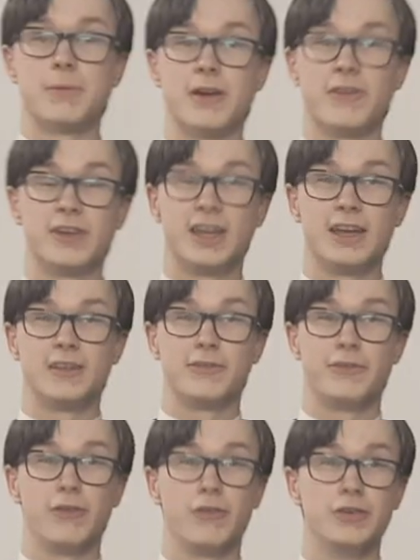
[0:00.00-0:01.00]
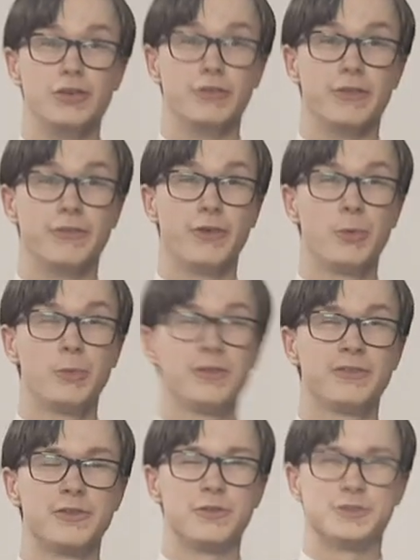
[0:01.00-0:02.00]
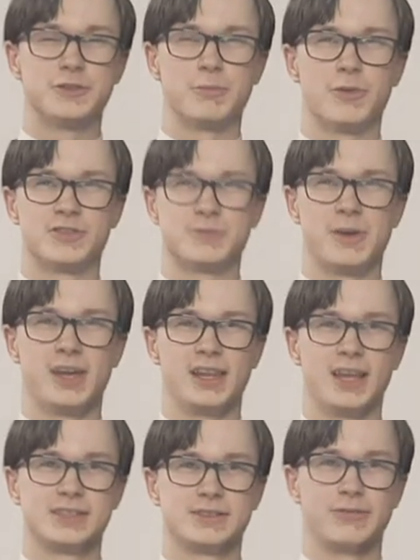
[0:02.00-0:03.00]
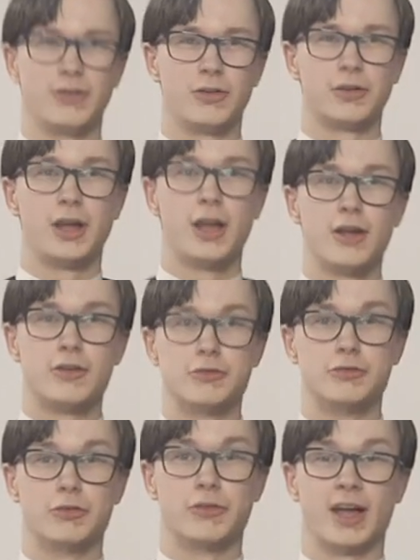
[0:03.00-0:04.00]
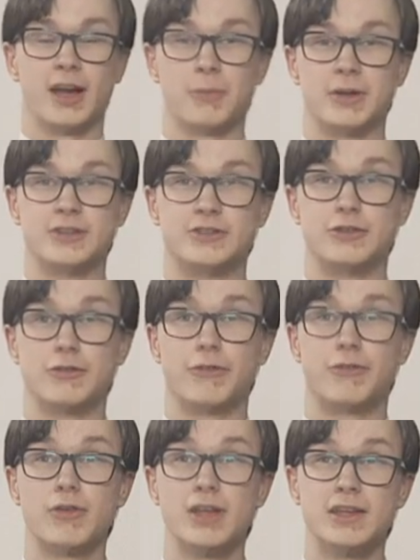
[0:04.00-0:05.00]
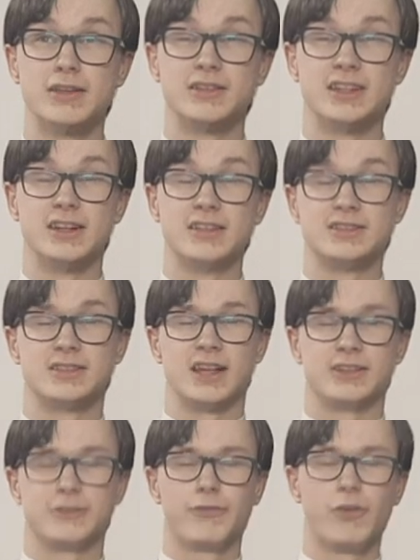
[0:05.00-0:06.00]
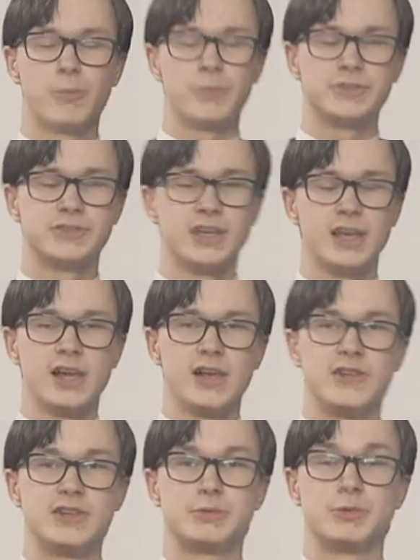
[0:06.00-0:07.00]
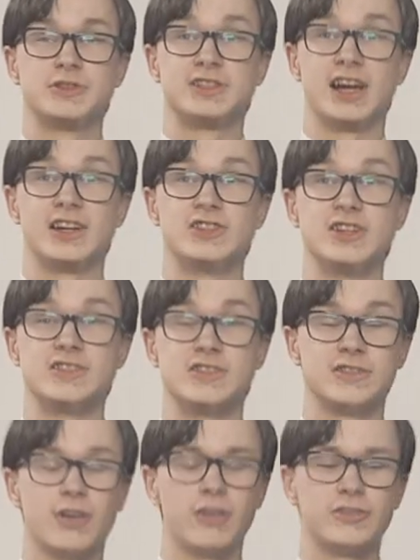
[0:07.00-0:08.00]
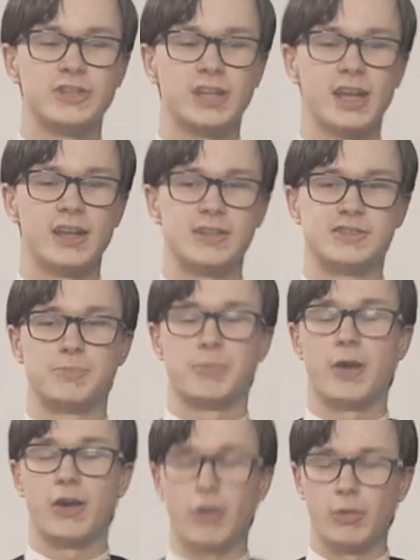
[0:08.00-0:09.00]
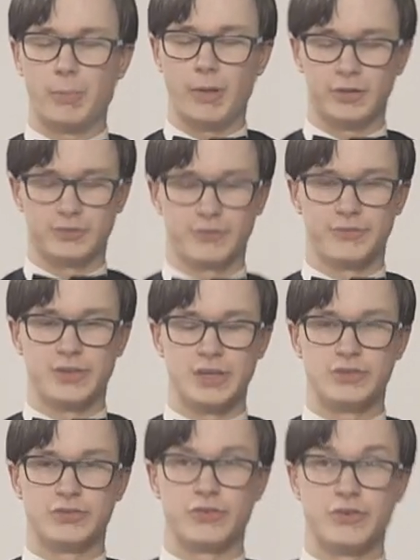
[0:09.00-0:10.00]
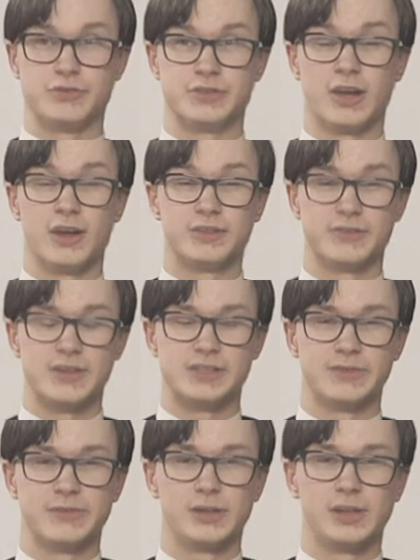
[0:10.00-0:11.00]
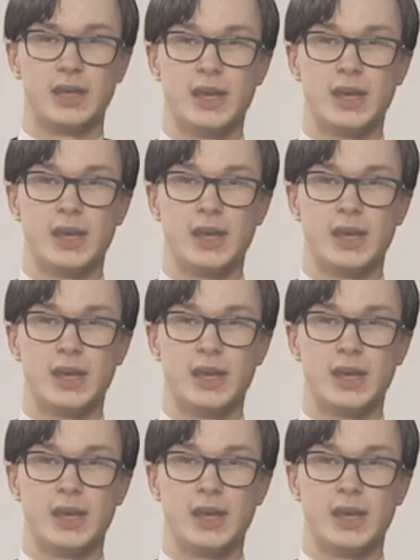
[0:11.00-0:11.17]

we are again for another formal. For those who watched my last vlog, you know that I went to 3 dinners / formals. This one's at Jesus College again. It's all part of the John Hughes Arts Festival